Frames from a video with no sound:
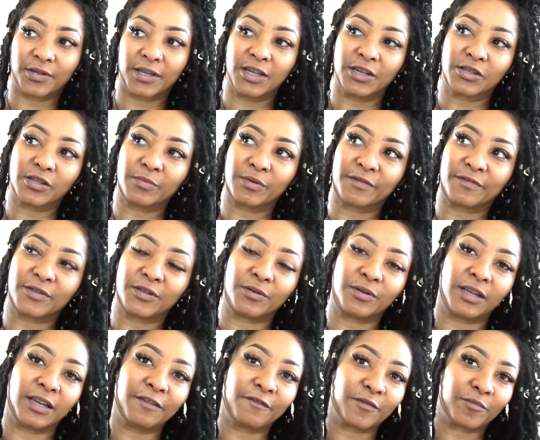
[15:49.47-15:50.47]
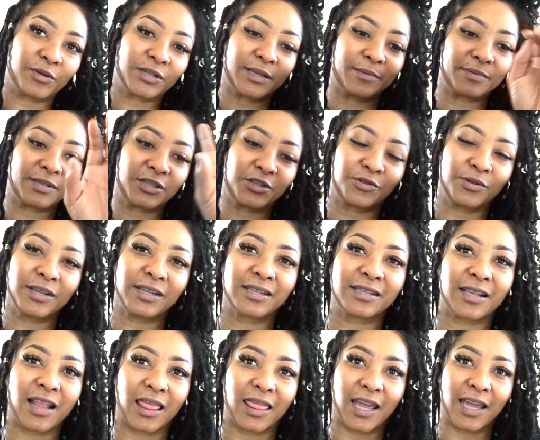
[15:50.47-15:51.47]
Thank you so much for tuning in. For more tips and
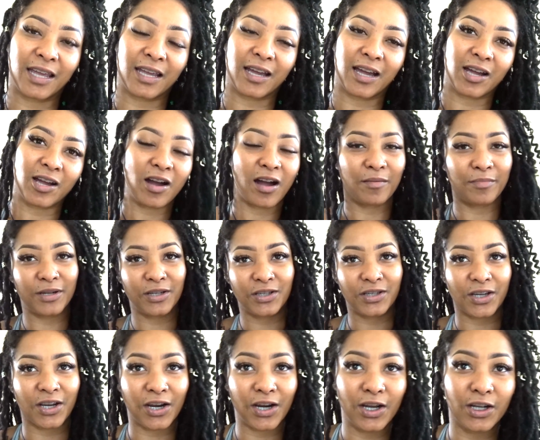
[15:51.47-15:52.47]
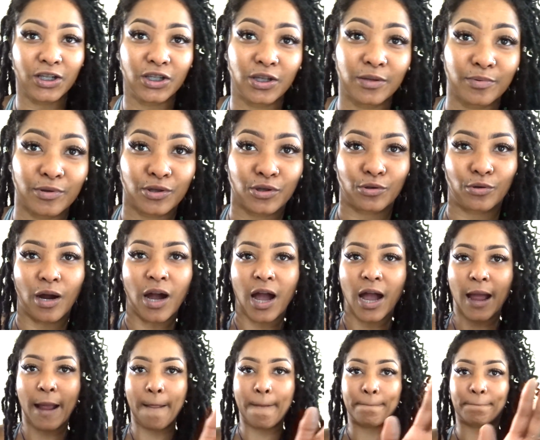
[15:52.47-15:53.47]
tricks, like, comment, share, and
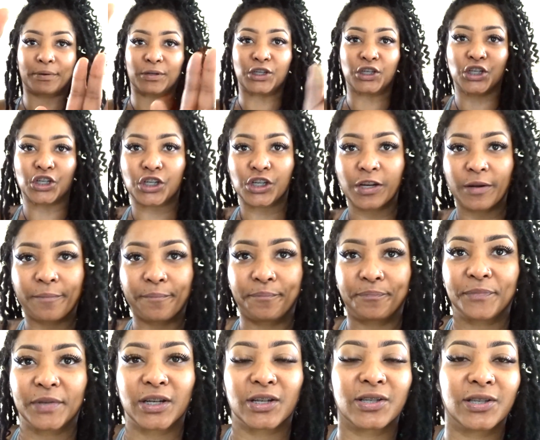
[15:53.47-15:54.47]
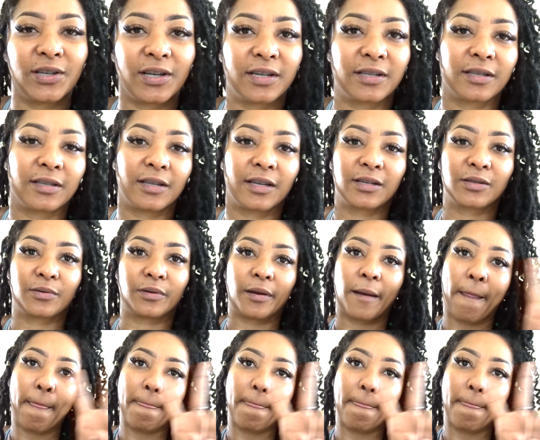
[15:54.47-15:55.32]
subscribe. And I'll see you guys in the next one.